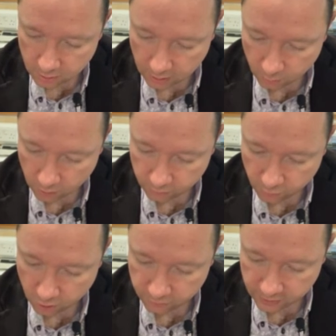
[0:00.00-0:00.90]
and I want a
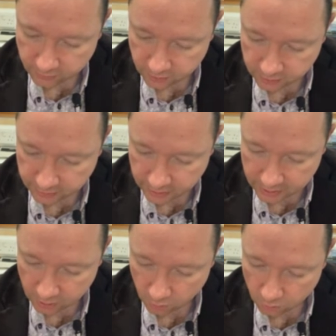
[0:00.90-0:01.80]
45 degree
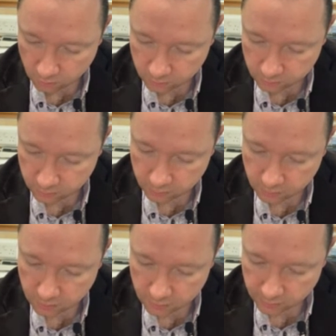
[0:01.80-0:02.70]
angle,
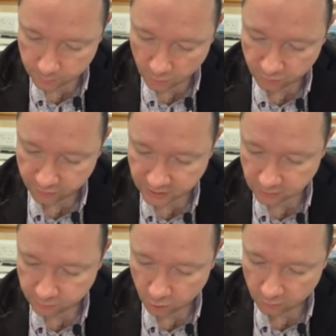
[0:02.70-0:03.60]
and both of these
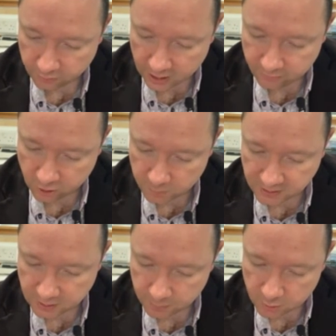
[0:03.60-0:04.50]
are 45, which
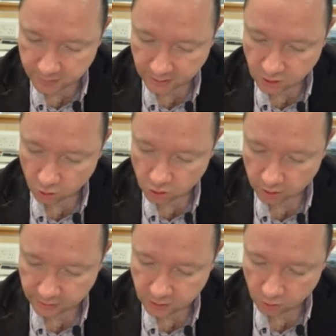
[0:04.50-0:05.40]
means it must be
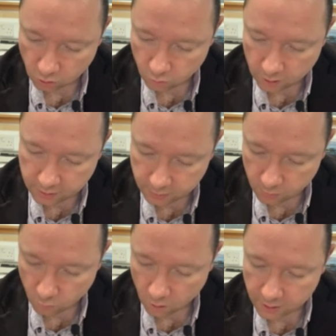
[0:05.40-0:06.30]
isosceles, so it's 1,
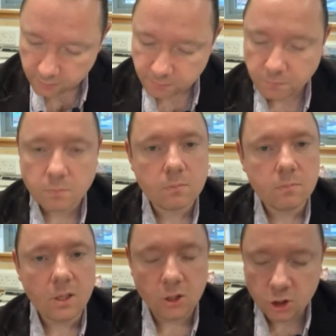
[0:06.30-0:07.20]
1.
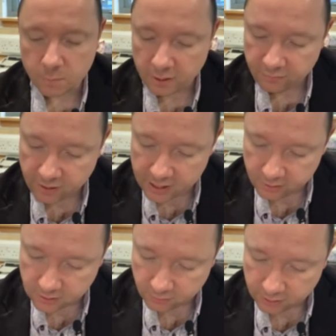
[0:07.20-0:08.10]
Using
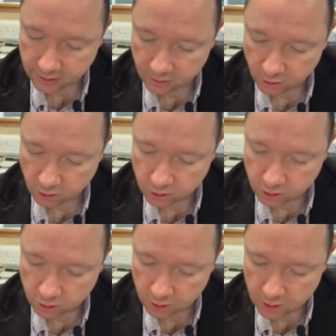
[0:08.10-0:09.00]
Pythagoras I would get root
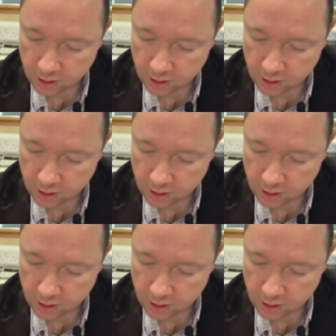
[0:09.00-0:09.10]
2.